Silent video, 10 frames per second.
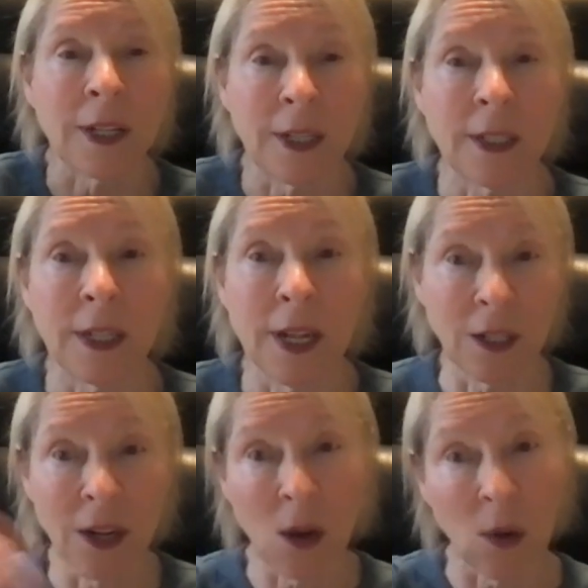I need to
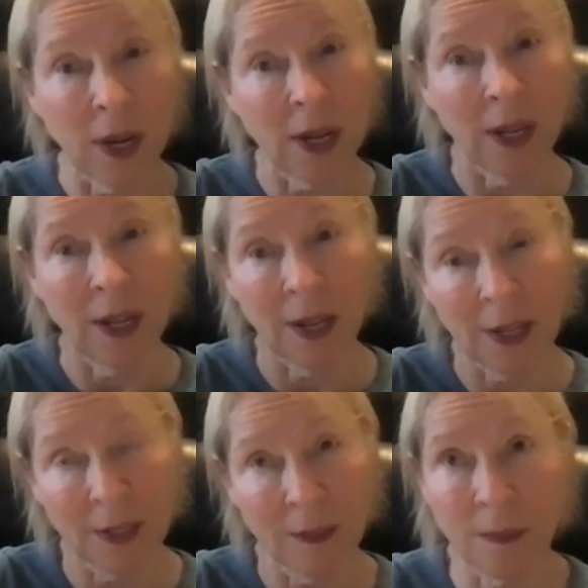get going.
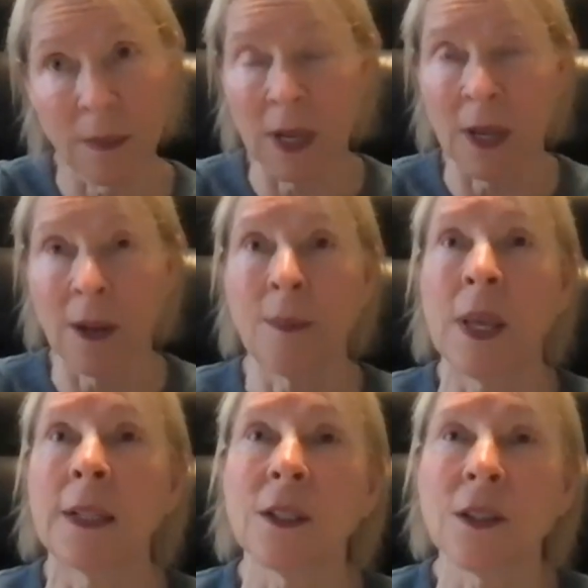And
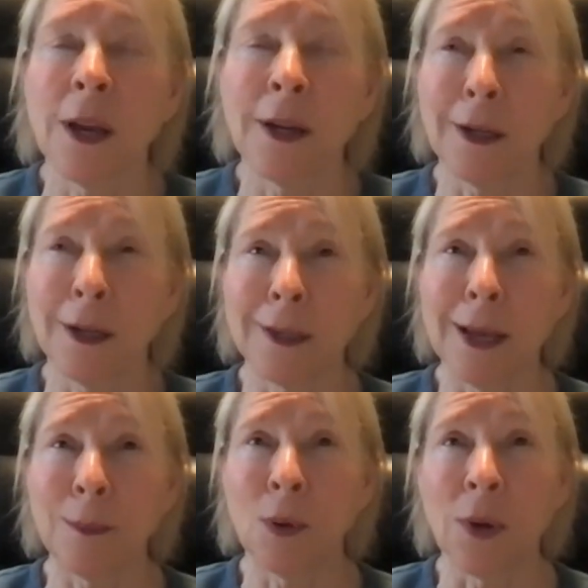had decided at
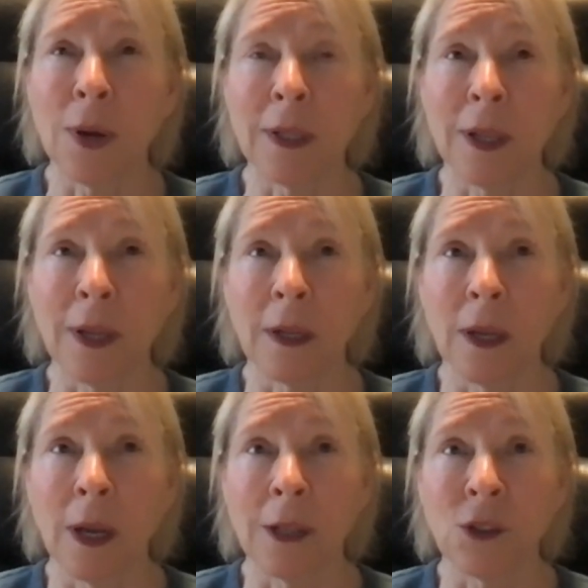that point that
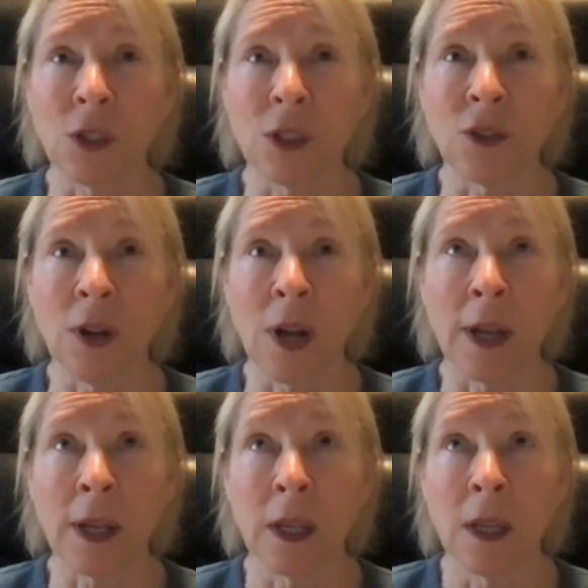I should
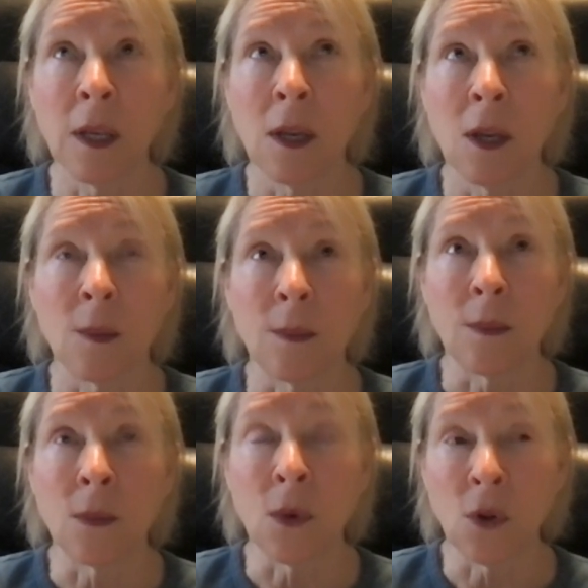try
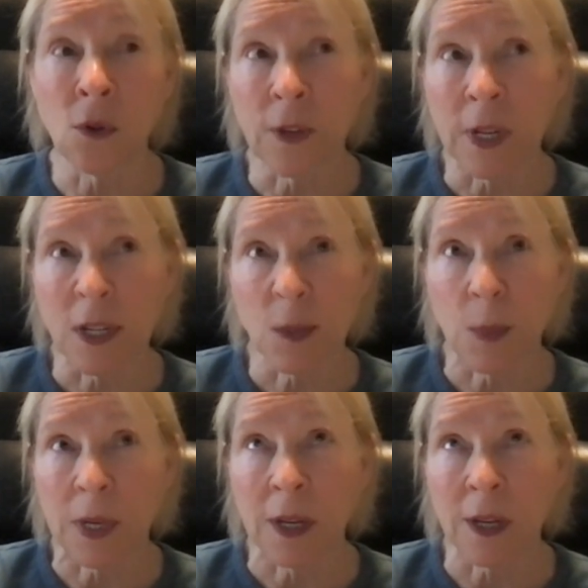movies
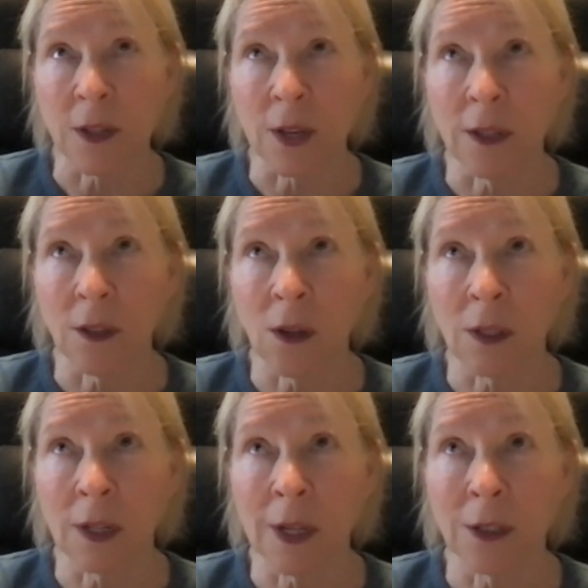because I thought
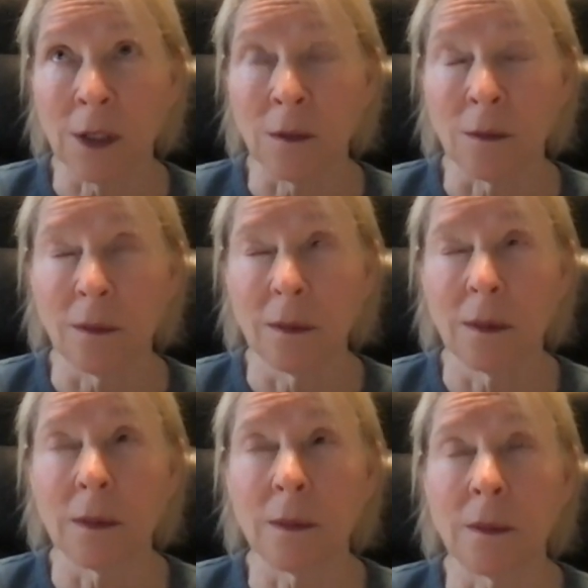that I could
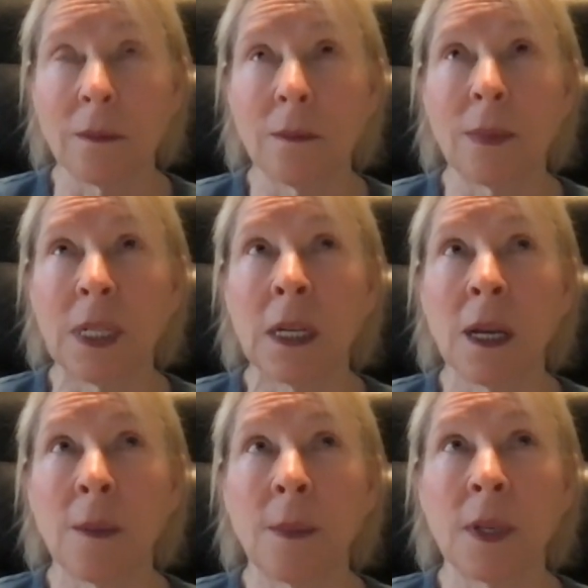
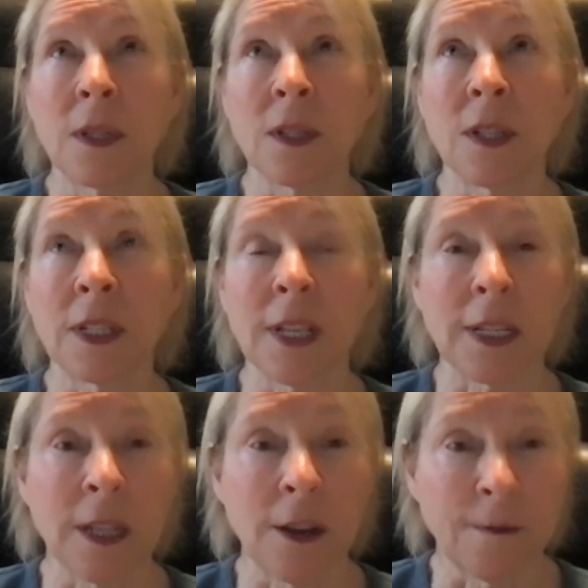become a
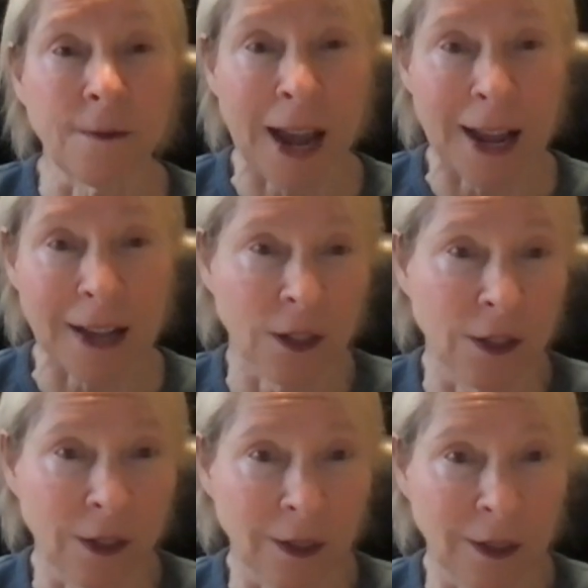success there
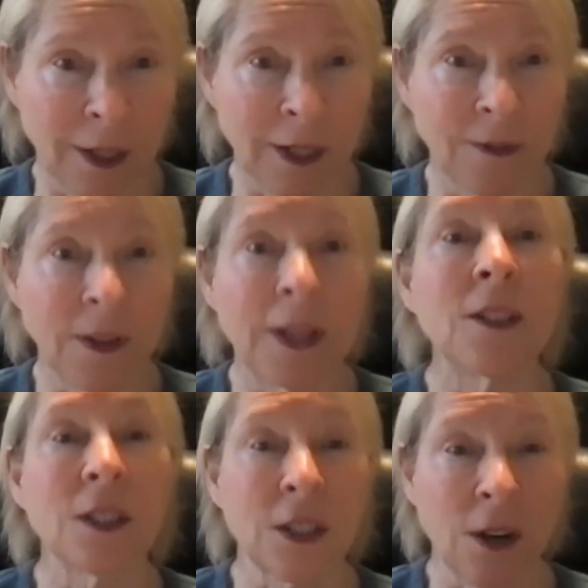faster than if I
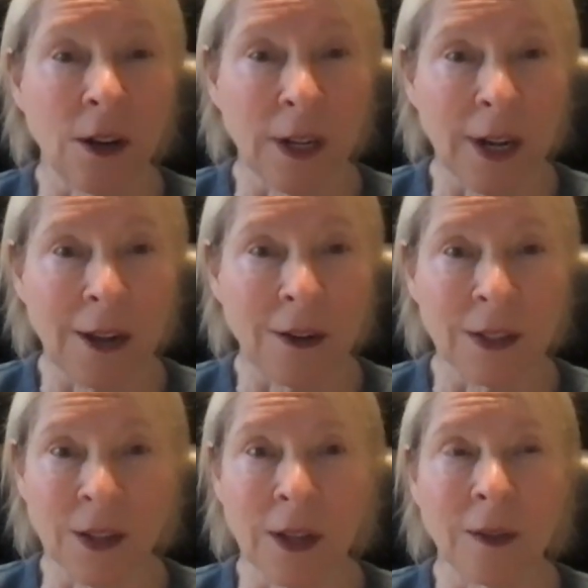just started out
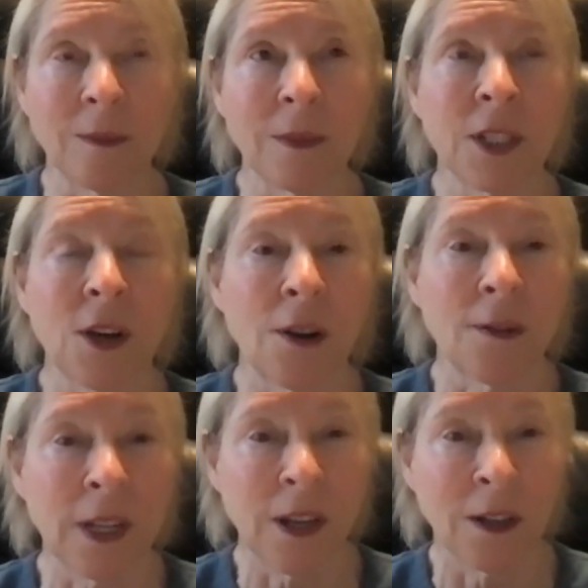as a
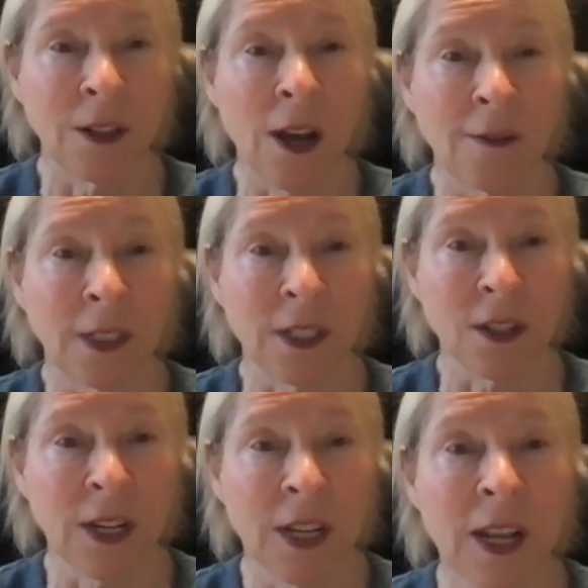starving young
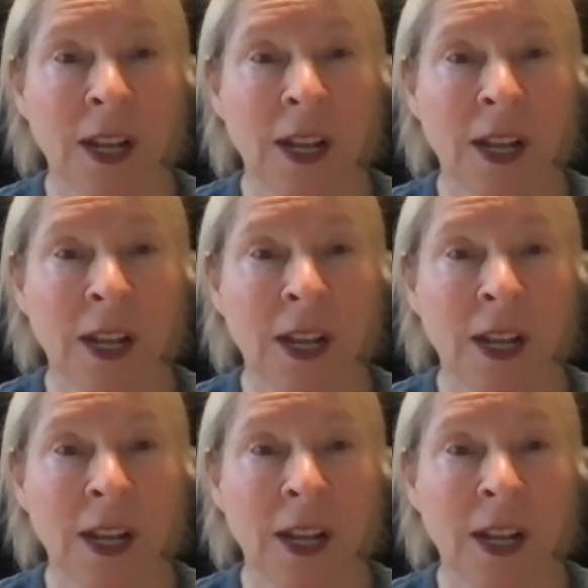novelist.